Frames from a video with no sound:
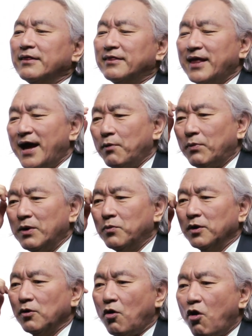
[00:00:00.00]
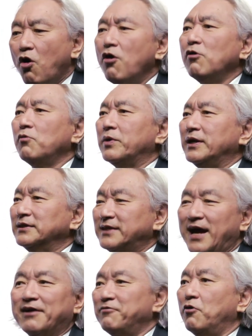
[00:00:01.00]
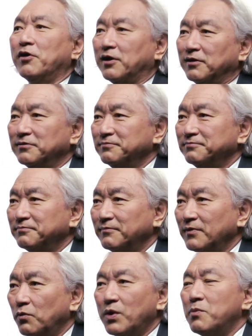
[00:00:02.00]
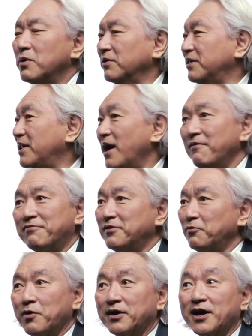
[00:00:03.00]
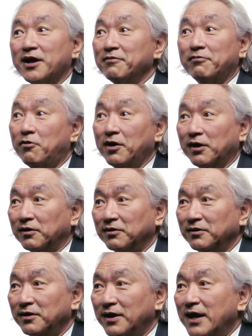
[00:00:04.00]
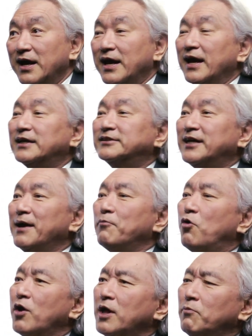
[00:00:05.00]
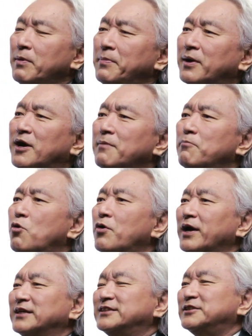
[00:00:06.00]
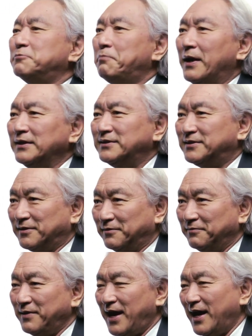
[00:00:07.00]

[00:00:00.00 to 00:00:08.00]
that we will always have oil. We will never run out of oil except oil will become more expensive